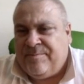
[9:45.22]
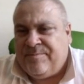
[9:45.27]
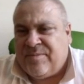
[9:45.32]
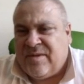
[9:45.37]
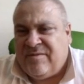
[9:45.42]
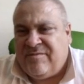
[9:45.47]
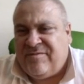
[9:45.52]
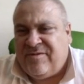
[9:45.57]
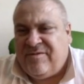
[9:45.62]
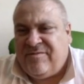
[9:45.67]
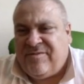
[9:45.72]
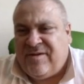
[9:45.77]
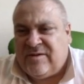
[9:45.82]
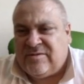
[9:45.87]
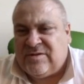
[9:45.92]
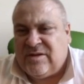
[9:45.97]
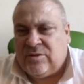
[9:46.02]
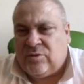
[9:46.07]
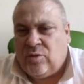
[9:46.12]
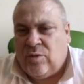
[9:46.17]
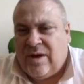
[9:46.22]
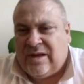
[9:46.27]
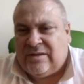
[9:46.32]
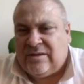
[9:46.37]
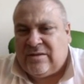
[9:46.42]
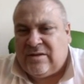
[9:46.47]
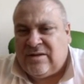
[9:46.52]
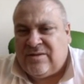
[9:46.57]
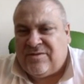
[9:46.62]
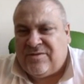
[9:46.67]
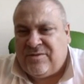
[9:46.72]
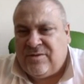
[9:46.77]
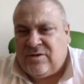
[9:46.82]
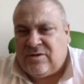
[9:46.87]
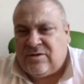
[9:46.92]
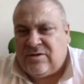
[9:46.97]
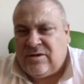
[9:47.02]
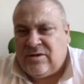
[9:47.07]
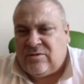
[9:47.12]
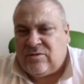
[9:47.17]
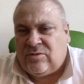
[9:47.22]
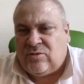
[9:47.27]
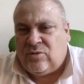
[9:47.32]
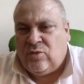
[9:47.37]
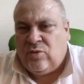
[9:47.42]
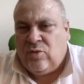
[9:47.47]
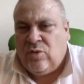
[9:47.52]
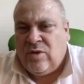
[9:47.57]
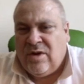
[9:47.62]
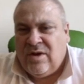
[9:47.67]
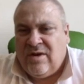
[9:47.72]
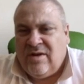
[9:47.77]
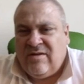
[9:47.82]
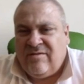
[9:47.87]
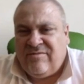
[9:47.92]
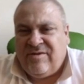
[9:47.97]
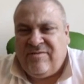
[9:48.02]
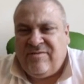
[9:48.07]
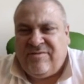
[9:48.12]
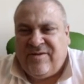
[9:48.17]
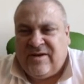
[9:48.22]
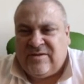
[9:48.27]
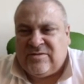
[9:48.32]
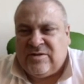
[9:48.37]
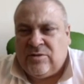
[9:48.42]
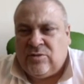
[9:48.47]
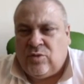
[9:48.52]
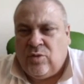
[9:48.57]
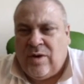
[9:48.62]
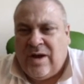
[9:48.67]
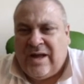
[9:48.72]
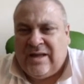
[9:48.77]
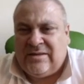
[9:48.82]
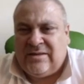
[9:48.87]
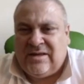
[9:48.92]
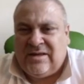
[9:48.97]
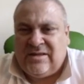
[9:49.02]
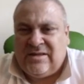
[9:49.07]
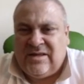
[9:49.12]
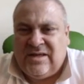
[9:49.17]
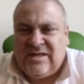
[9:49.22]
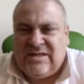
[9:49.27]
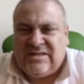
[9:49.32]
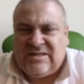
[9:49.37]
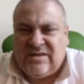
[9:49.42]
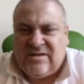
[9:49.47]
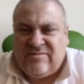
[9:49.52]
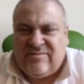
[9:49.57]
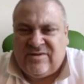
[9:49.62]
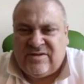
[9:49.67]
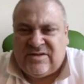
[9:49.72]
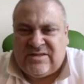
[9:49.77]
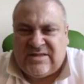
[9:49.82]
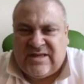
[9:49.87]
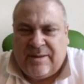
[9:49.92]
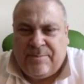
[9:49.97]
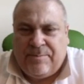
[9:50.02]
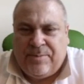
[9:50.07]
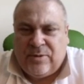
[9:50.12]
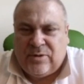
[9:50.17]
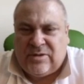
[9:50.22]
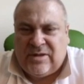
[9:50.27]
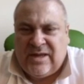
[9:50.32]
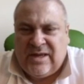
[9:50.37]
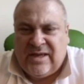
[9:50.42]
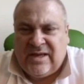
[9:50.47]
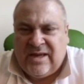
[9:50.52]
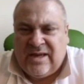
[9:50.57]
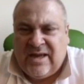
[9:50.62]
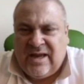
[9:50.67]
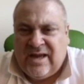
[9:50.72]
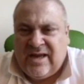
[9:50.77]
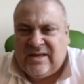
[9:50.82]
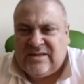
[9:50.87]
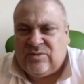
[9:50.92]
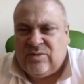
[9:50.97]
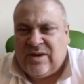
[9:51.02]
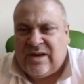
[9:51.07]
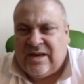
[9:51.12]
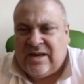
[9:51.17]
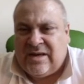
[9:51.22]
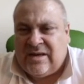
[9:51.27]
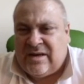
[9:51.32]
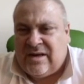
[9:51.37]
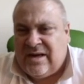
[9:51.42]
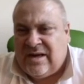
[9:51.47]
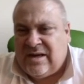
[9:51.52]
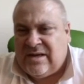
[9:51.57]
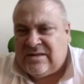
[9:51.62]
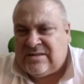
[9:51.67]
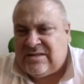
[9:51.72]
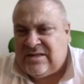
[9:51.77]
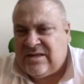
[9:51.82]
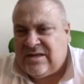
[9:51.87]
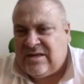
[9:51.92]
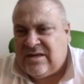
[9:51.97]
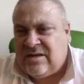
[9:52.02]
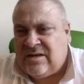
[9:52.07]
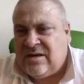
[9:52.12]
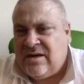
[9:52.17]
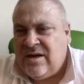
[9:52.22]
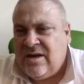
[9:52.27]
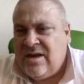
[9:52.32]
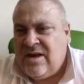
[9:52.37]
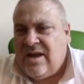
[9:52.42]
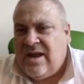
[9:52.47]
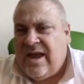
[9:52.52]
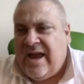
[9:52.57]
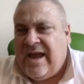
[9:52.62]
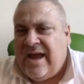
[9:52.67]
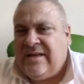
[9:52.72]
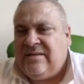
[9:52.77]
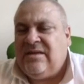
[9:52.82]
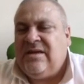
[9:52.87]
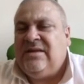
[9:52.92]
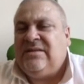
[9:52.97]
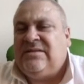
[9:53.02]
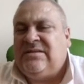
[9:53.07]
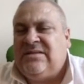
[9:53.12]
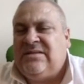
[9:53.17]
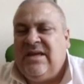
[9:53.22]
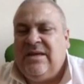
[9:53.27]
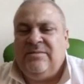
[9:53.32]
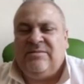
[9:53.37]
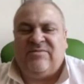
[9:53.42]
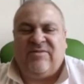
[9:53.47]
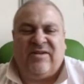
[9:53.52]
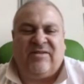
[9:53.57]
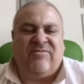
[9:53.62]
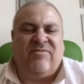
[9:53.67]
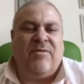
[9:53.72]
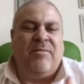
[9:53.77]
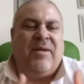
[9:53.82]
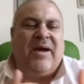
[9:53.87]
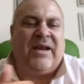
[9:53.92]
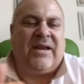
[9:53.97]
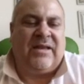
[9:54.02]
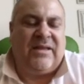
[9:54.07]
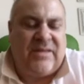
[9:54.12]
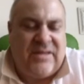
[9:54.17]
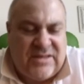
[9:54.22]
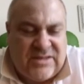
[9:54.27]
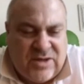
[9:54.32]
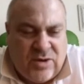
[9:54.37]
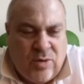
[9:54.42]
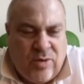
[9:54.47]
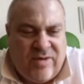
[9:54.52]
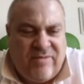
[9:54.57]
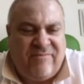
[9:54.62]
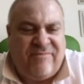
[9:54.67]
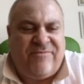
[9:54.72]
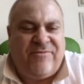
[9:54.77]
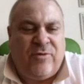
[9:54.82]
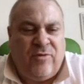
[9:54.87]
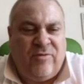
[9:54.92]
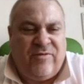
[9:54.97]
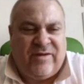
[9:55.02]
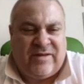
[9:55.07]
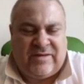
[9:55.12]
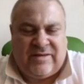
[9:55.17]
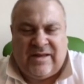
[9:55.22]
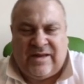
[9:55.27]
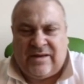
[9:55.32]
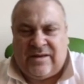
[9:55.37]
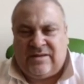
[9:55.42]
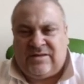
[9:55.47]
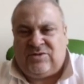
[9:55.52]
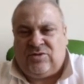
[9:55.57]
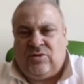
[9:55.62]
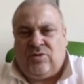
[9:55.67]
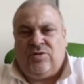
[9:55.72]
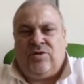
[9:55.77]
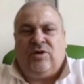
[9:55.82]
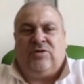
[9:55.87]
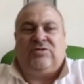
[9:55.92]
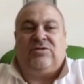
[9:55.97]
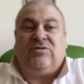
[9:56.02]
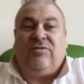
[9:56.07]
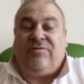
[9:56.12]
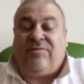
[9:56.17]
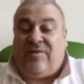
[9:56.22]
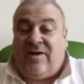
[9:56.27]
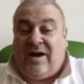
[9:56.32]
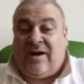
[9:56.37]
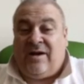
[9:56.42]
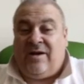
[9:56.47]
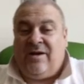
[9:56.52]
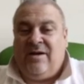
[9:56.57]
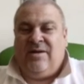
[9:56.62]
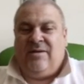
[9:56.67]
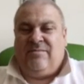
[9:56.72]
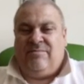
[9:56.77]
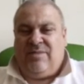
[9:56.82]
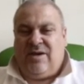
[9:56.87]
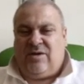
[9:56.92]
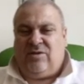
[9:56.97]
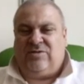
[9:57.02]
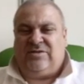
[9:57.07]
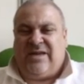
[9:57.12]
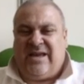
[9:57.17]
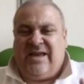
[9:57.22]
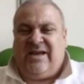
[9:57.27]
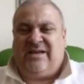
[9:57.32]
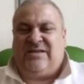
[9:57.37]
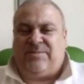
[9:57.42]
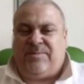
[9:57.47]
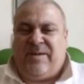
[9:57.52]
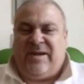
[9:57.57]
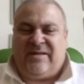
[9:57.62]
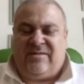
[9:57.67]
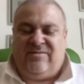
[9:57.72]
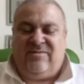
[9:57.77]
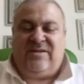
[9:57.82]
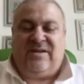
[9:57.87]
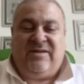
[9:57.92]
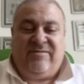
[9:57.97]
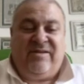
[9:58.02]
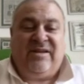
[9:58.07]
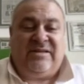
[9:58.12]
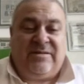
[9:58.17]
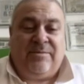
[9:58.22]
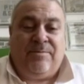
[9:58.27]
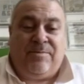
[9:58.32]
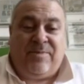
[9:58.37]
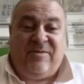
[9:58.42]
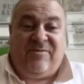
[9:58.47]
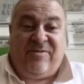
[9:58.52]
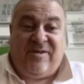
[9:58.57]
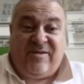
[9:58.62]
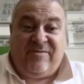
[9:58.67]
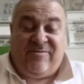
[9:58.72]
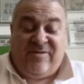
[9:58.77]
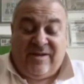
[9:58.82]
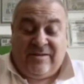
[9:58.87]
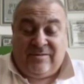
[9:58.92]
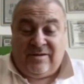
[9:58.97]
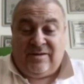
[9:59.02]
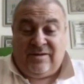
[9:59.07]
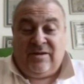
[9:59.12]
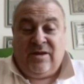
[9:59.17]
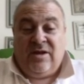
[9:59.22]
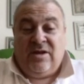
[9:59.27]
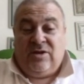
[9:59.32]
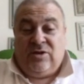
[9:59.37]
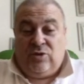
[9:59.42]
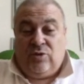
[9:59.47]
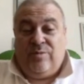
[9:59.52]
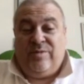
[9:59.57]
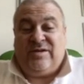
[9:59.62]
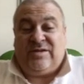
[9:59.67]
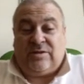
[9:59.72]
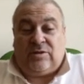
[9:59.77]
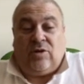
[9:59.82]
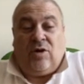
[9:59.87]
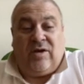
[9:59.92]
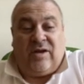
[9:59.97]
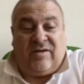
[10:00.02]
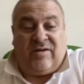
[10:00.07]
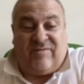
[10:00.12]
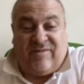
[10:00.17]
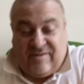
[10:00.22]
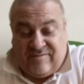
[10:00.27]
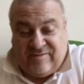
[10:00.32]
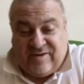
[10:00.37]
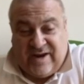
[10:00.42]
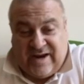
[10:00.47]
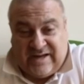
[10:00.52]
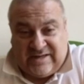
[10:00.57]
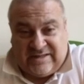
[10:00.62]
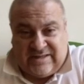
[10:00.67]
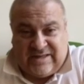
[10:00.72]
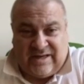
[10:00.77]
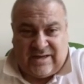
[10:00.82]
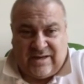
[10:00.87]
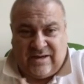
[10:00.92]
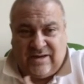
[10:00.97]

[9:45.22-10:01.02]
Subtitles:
3,230 to 3,200 is the support area, as we can clearly see here. And it seems that the market is going through that target. So not so far, because I expect the S&P 500 to be stronger than the Nasdaq